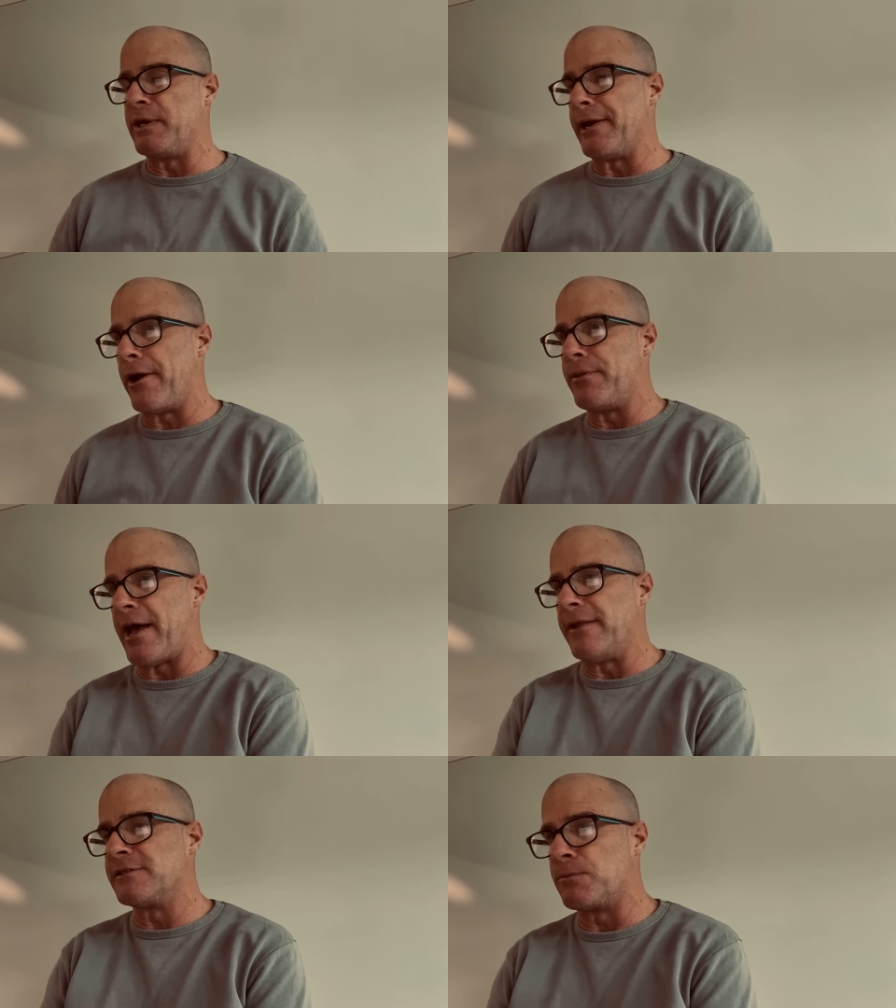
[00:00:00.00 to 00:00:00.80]
We know
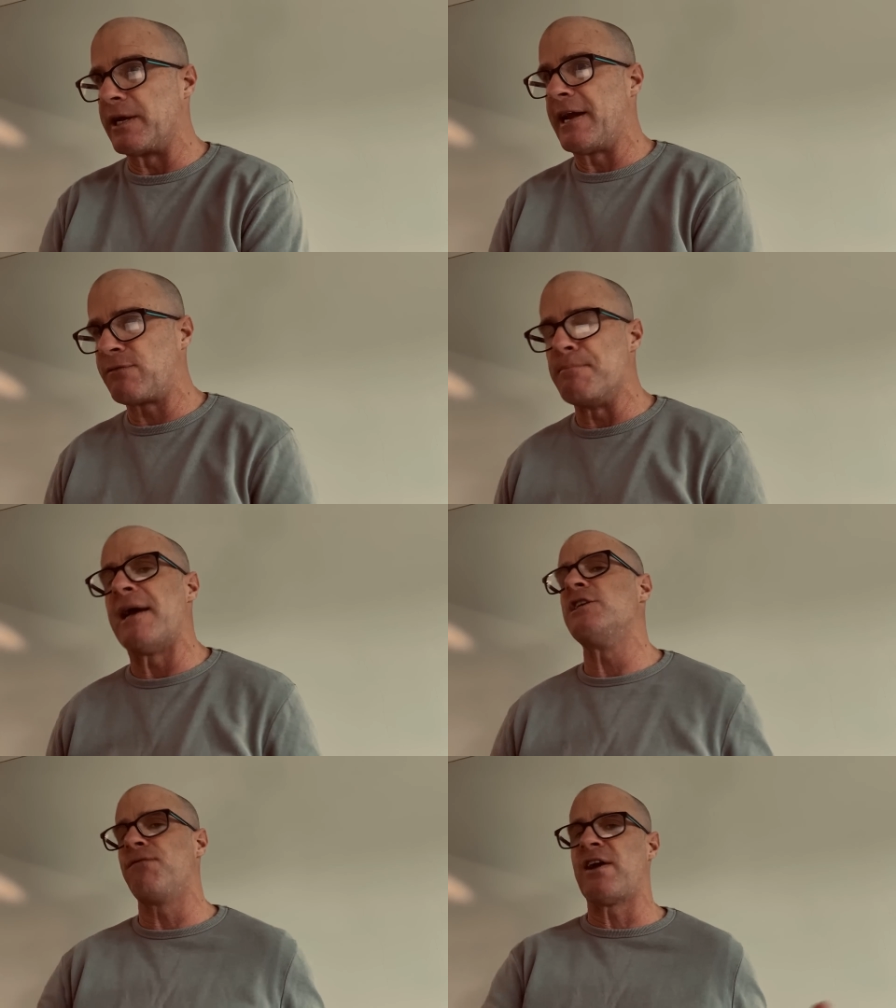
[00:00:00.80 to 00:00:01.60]
that. So we're going to have to
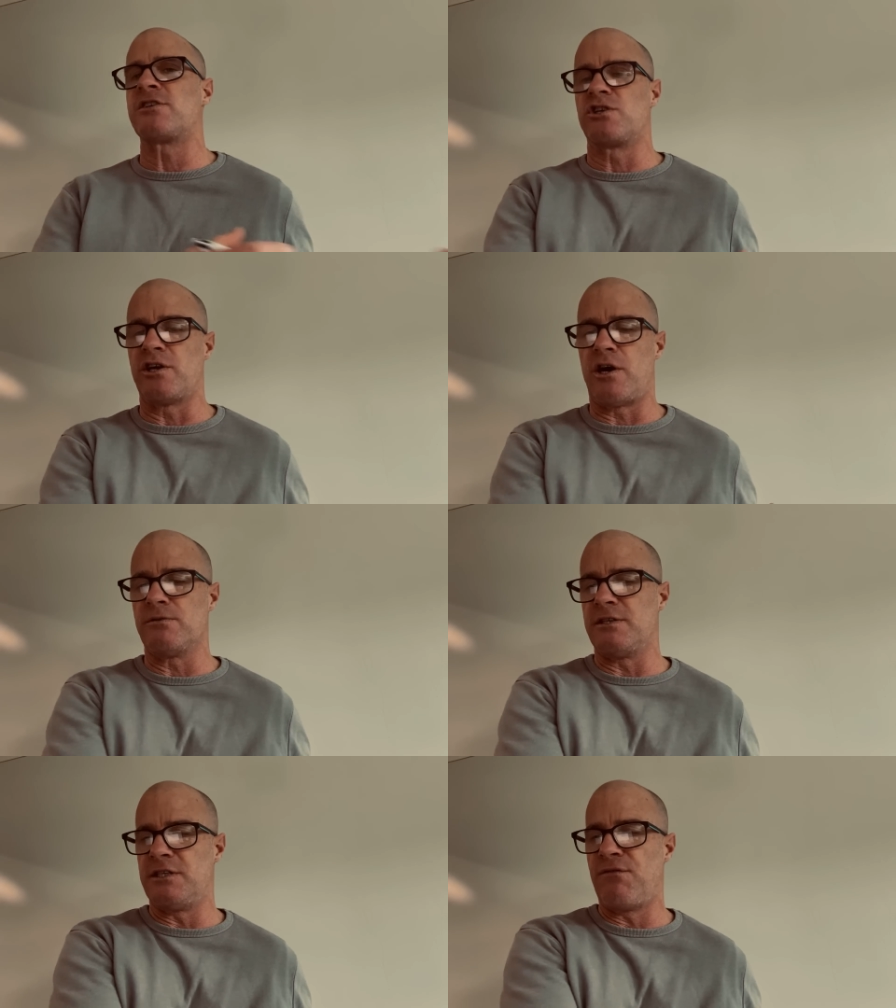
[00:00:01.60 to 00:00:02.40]
manufacture
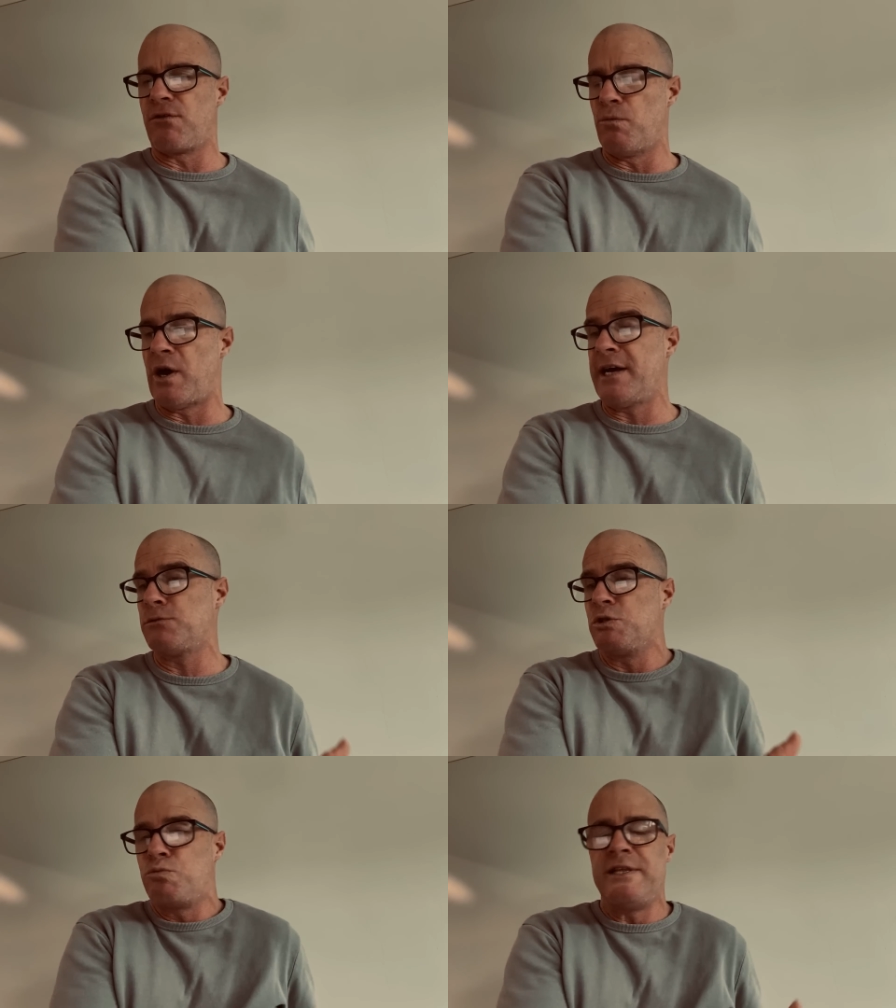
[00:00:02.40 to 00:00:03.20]
goals in different
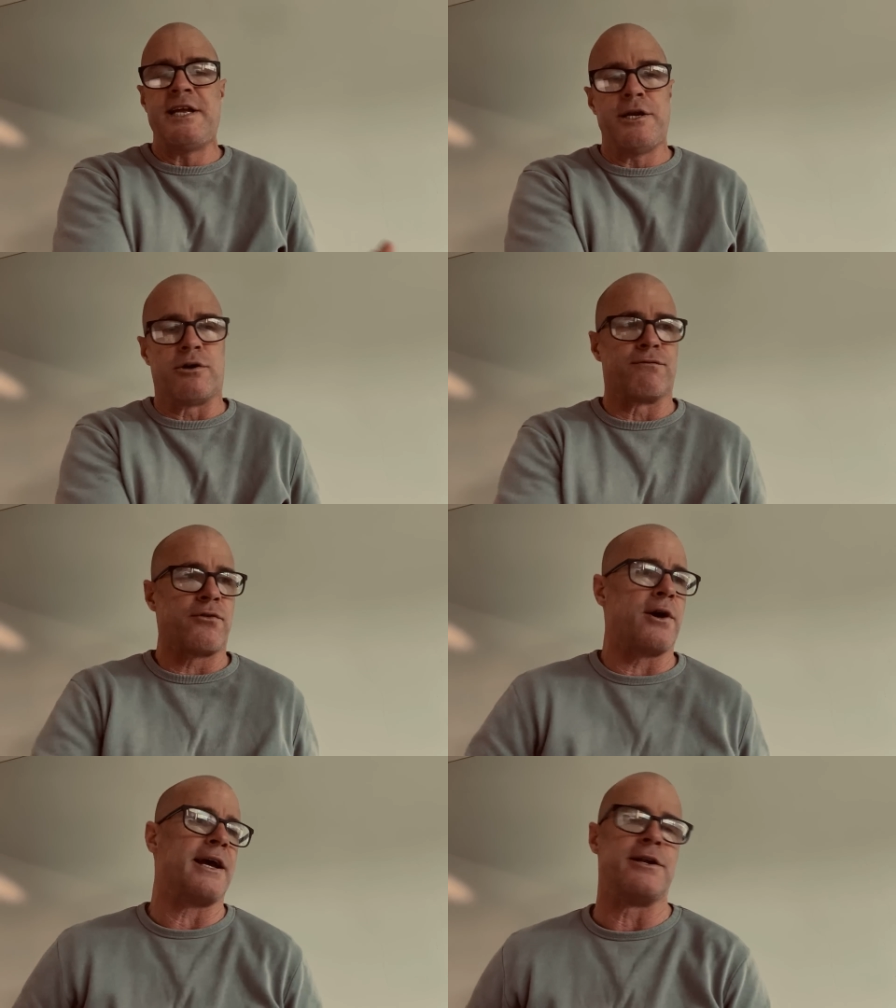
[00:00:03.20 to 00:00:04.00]
ways, which we did on Friday